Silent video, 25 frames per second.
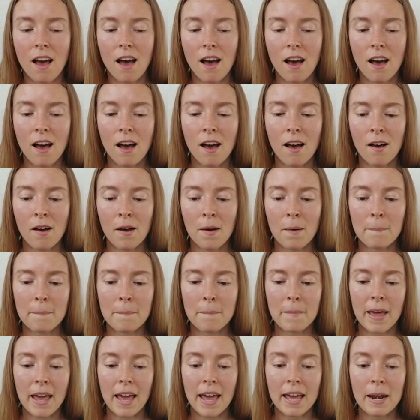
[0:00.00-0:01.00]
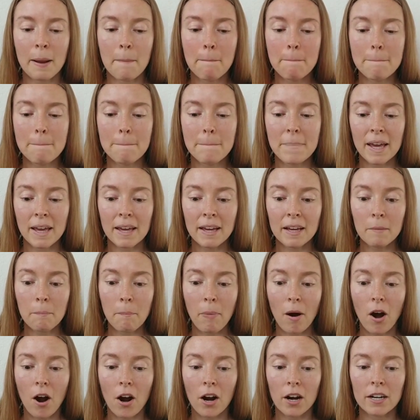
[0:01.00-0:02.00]
Um, and a
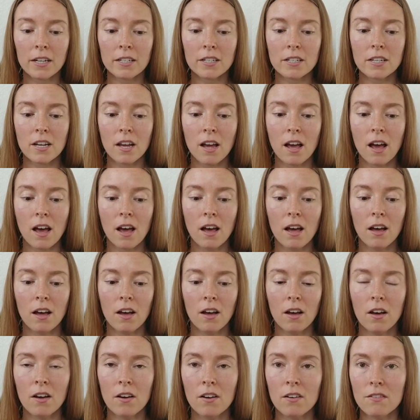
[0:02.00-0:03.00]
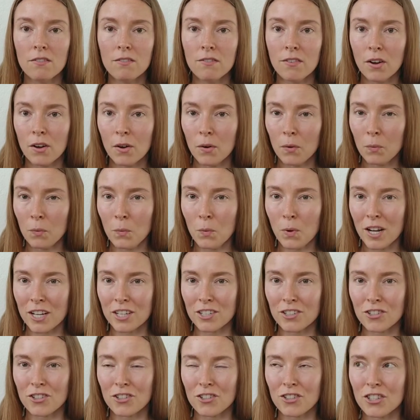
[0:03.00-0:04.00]
big part of
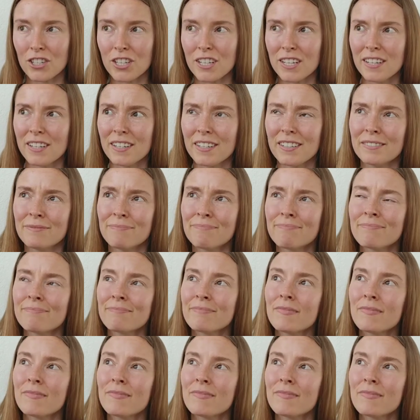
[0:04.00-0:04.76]
what she,